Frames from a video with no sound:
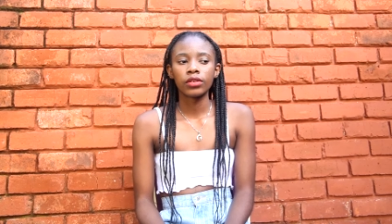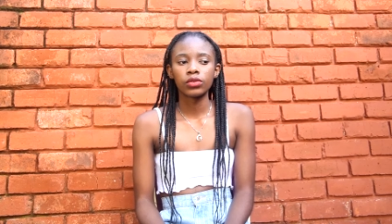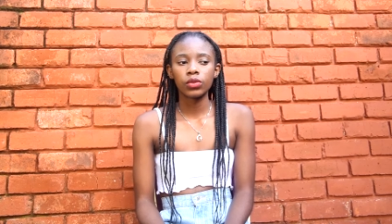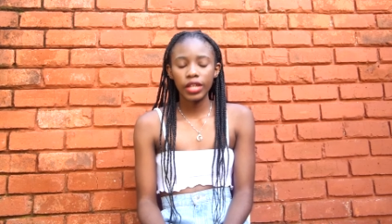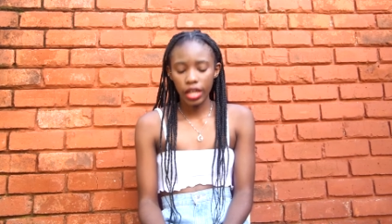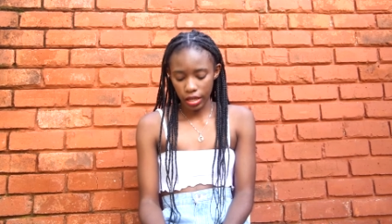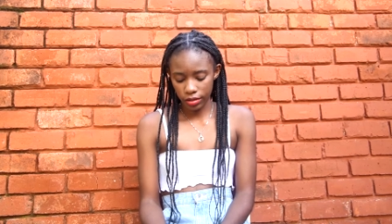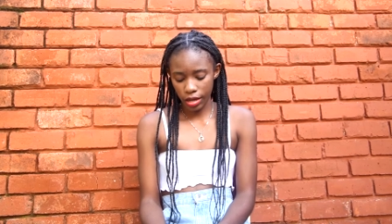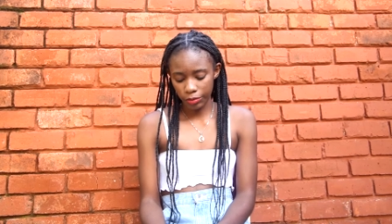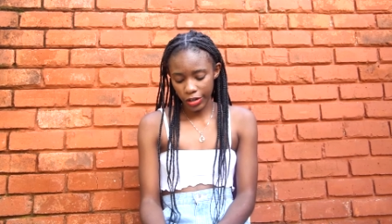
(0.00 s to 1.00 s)
so yeah
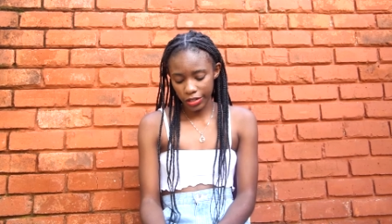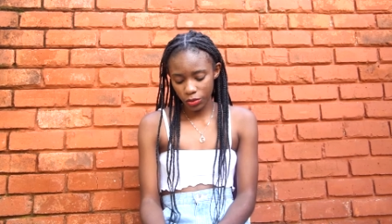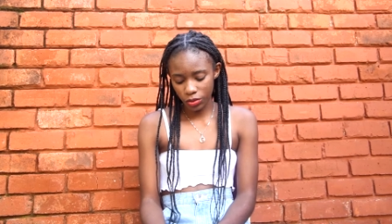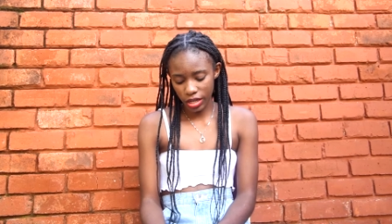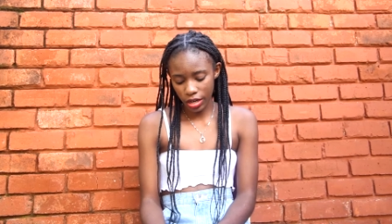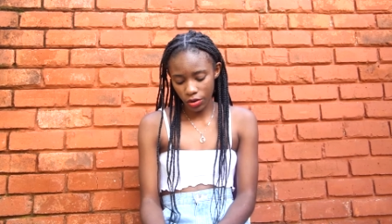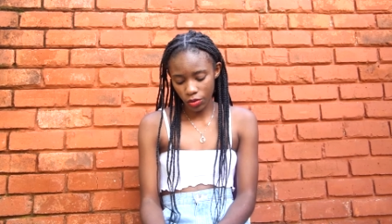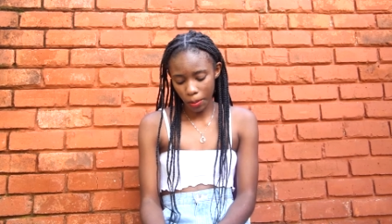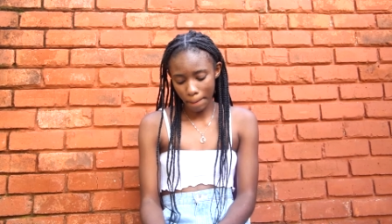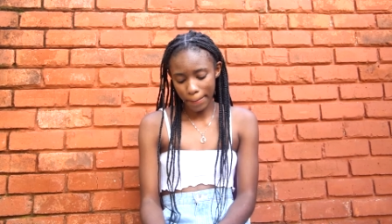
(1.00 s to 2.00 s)
i'm trying to
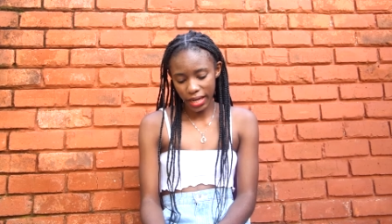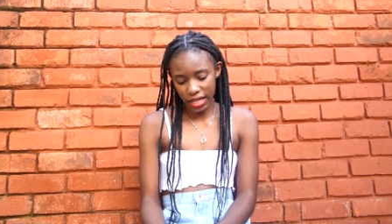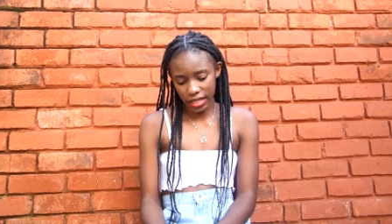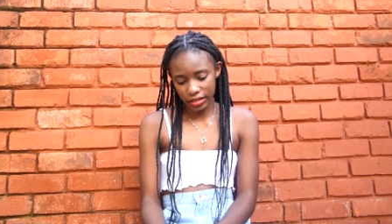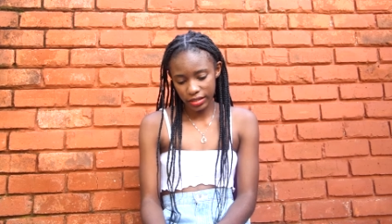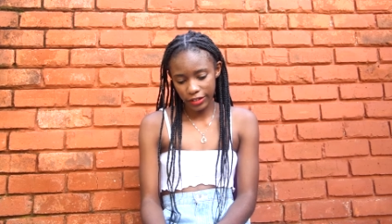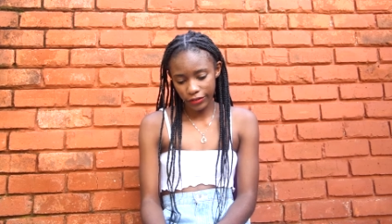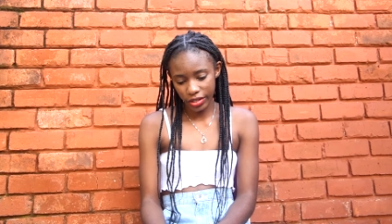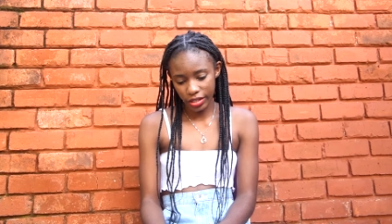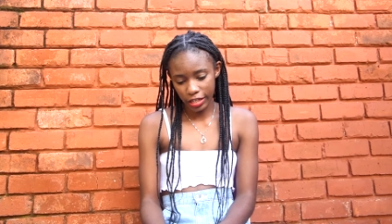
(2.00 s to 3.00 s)
now balance
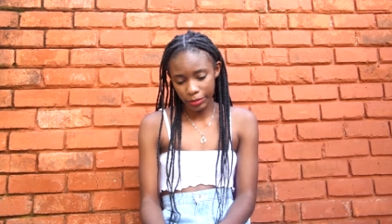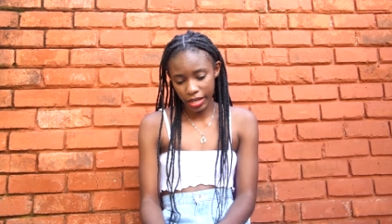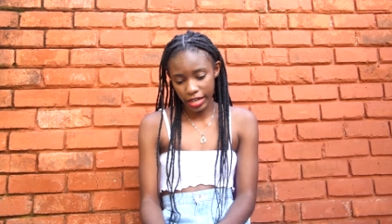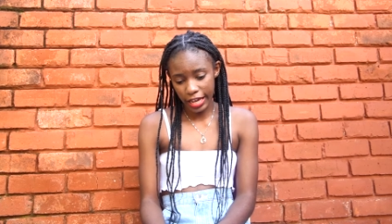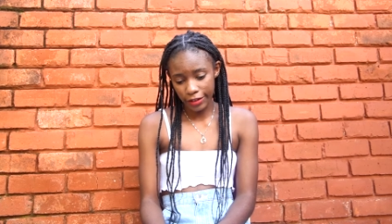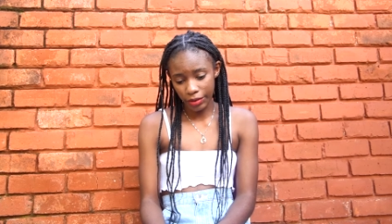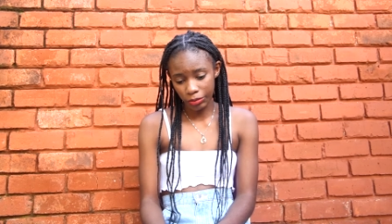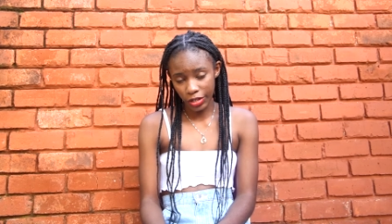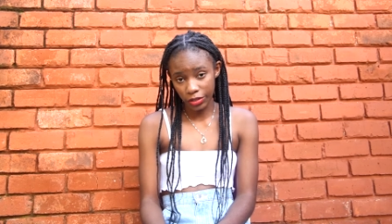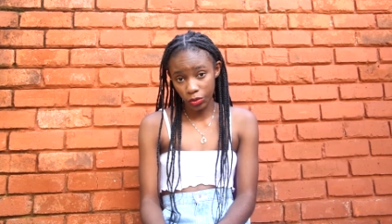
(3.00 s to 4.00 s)
everything in my life
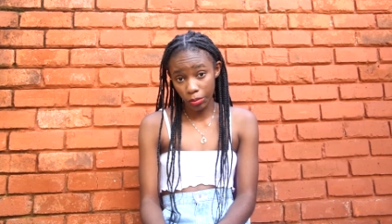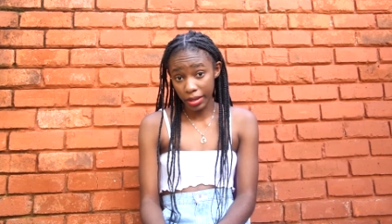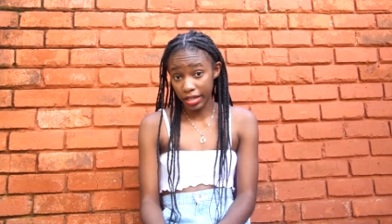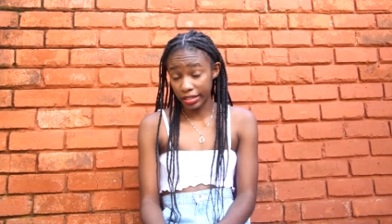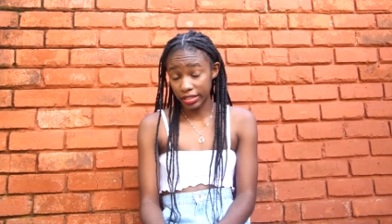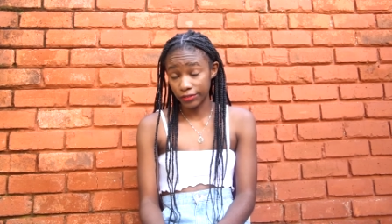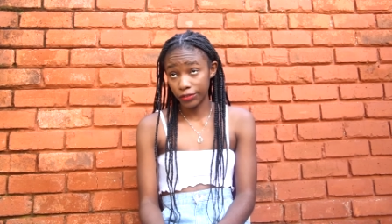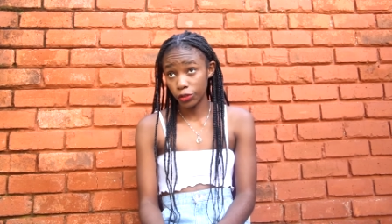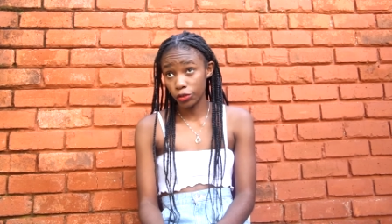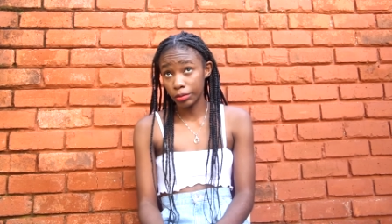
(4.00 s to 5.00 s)
i'm trying to balance
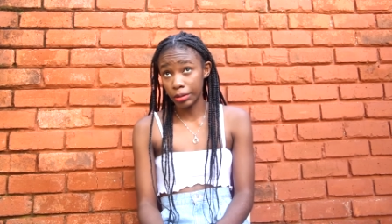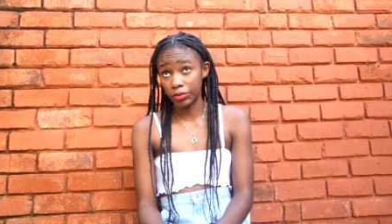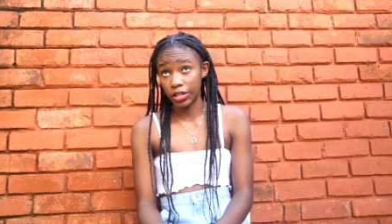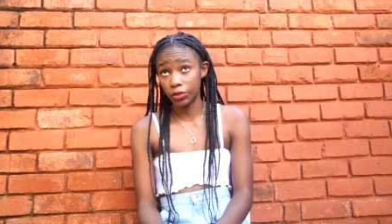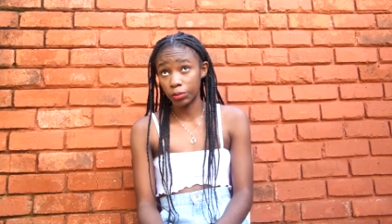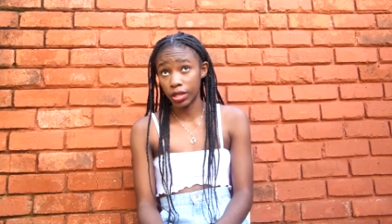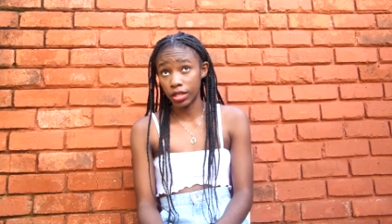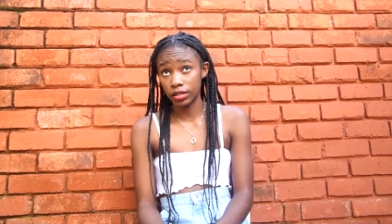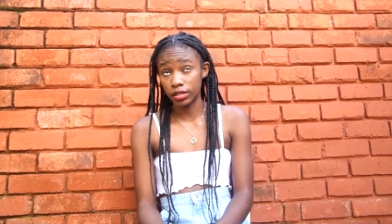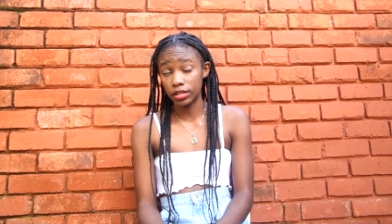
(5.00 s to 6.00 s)
film i'm trying to
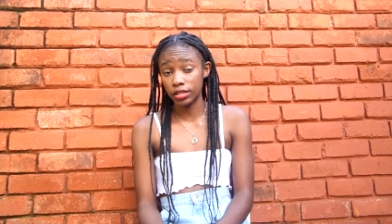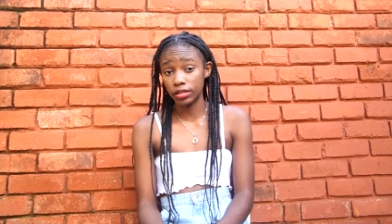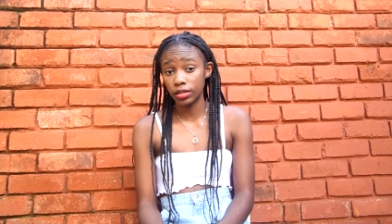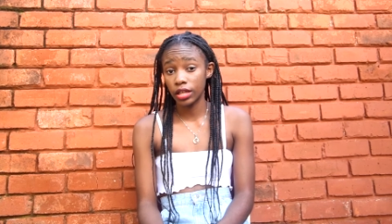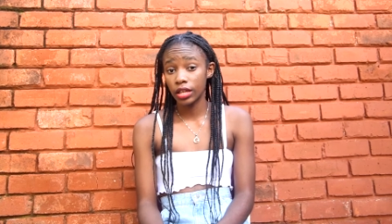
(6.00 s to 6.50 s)
balance this